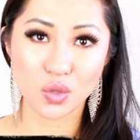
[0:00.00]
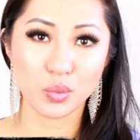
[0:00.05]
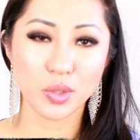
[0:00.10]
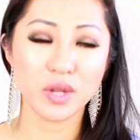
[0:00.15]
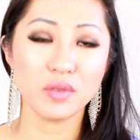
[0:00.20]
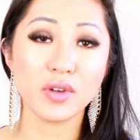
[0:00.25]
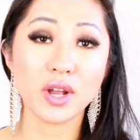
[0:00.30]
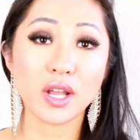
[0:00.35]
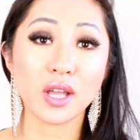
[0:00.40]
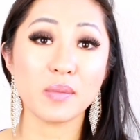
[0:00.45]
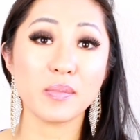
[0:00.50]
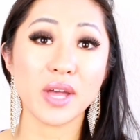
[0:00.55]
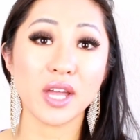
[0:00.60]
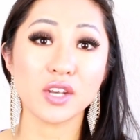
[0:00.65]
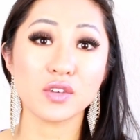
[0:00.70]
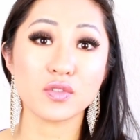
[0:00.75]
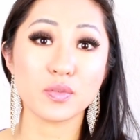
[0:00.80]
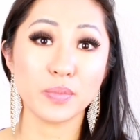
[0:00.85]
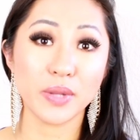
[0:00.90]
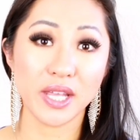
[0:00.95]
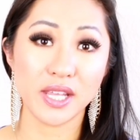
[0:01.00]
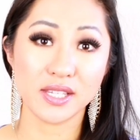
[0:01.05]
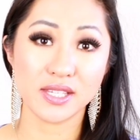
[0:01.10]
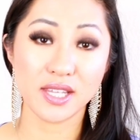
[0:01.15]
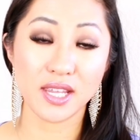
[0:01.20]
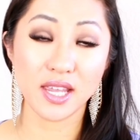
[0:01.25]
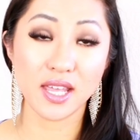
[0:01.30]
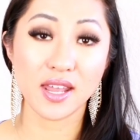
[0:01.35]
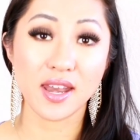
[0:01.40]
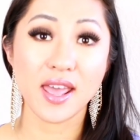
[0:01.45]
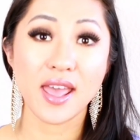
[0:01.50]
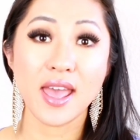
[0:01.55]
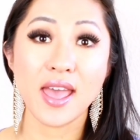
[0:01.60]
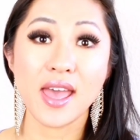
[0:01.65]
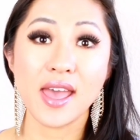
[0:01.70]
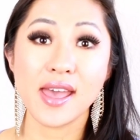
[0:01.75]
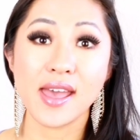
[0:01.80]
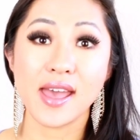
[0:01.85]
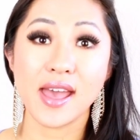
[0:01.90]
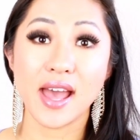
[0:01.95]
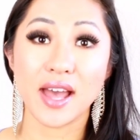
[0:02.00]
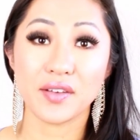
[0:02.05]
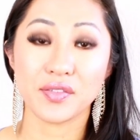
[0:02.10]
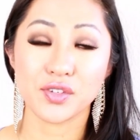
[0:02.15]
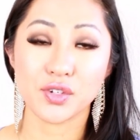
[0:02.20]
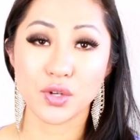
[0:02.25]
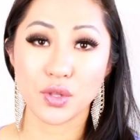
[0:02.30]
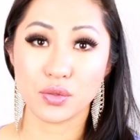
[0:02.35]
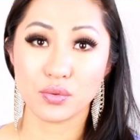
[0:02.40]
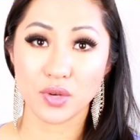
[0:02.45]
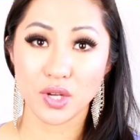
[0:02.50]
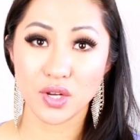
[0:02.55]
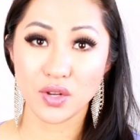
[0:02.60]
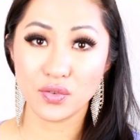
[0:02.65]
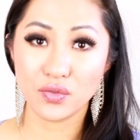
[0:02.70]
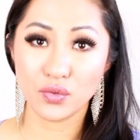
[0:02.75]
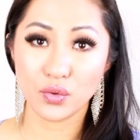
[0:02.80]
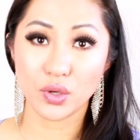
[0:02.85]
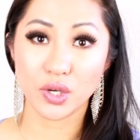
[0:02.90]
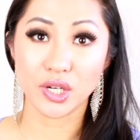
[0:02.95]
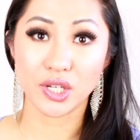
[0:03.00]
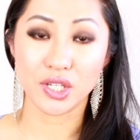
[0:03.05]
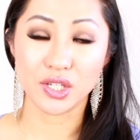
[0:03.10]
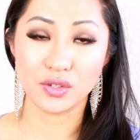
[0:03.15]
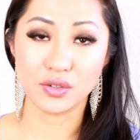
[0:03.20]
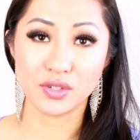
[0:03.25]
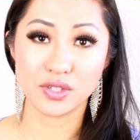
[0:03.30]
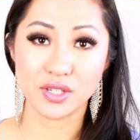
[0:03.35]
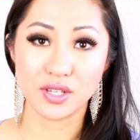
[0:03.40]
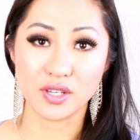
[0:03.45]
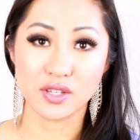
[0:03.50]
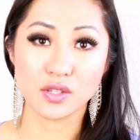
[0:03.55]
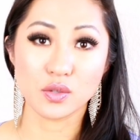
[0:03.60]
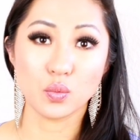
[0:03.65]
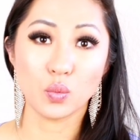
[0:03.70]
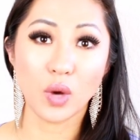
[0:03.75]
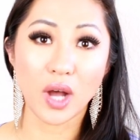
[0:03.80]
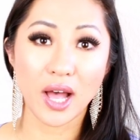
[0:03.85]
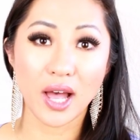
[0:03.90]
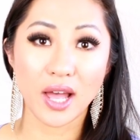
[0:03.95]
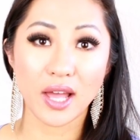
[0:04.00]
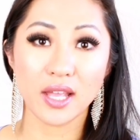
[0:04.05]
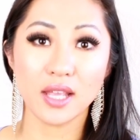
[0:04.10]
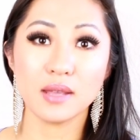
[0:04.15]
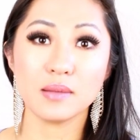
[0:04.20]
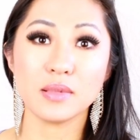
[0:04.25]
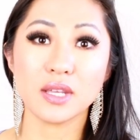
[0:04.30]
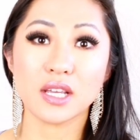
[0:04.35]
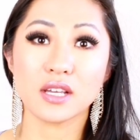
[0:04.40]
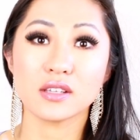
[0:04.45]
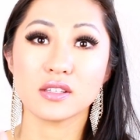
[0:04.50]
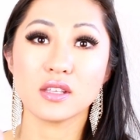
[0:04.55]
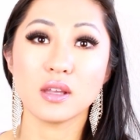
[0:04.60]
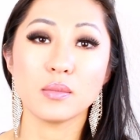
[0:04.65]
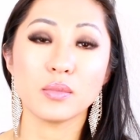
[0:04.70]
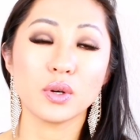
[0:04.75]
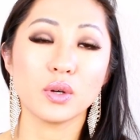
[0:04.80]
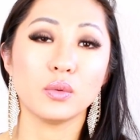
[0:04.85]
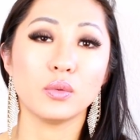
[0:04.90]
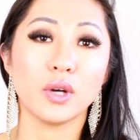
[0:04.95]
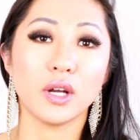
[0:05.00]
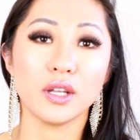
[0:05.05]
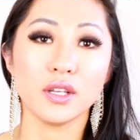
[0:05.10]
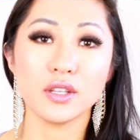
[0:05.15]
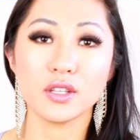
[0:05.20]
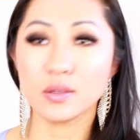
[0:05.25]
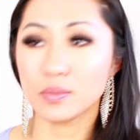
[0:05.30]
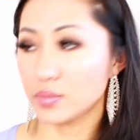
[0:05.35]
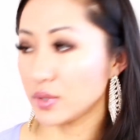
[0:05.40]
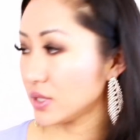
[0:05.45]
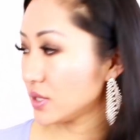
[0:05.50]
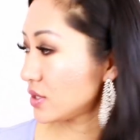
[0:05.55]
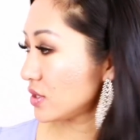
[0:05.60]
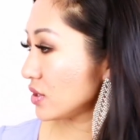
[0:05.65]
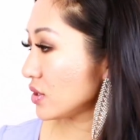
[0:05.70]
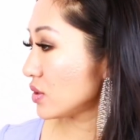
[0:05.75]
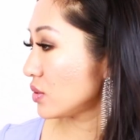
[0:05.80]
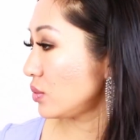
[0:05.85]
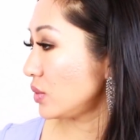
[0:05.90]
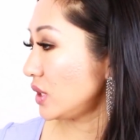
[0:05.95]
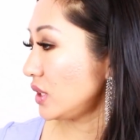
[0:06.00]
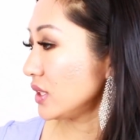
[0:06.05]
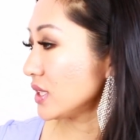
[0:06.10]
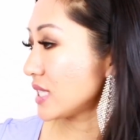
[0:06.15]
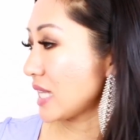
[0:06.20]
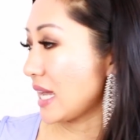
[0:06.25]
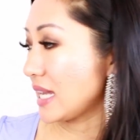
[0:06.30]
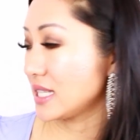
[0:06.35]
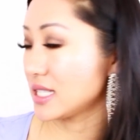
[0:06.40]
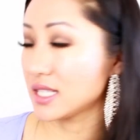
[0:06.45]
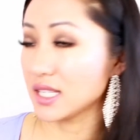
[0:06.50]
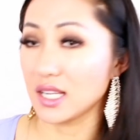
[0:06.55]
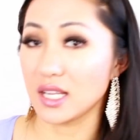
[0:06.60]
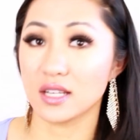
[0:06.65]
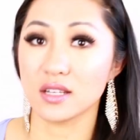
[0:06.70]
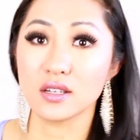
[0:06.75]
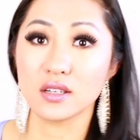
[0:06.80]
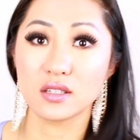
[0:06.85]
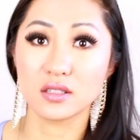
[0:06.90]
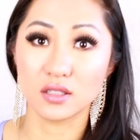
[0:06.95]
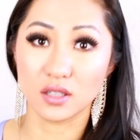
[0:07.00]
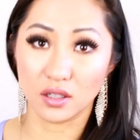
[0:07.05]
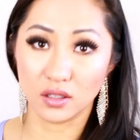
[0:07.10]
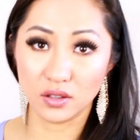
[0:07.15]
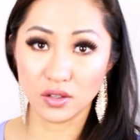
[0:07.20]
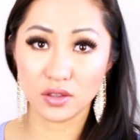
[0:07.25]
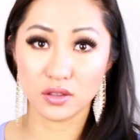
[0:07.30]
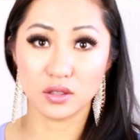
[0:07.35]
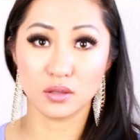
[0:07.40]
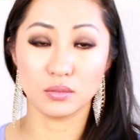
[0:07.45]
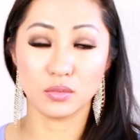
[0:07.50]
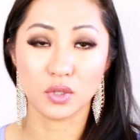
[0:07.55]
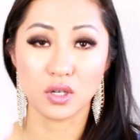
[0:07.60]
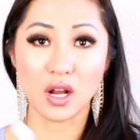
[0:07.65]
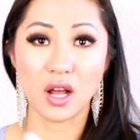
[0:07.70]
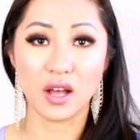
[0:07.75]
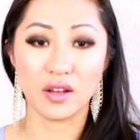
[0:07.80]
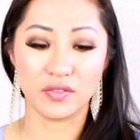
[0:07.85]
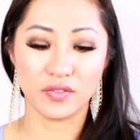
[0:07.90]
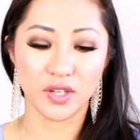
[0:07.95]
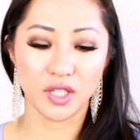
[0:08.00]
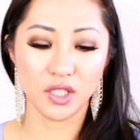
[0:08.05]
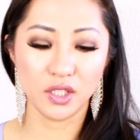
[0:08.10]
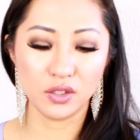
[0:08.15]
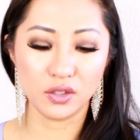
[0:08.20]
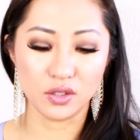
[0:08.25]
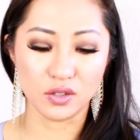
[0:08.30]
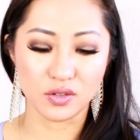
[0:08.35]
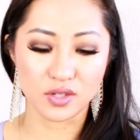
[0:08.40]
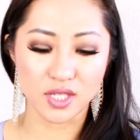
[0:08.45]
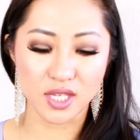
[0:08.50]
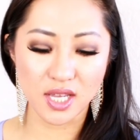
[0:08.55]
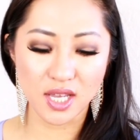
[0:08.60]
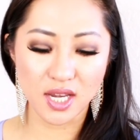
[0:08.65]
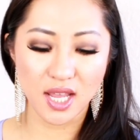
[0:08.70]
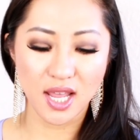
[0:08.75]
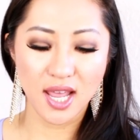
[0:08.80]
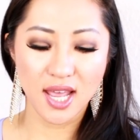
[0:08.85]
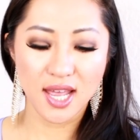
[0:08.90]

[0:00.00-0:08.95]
We recommend replacing it after three to four uses. Why? Because number one, the bristles will tend to get dull the more often you use it.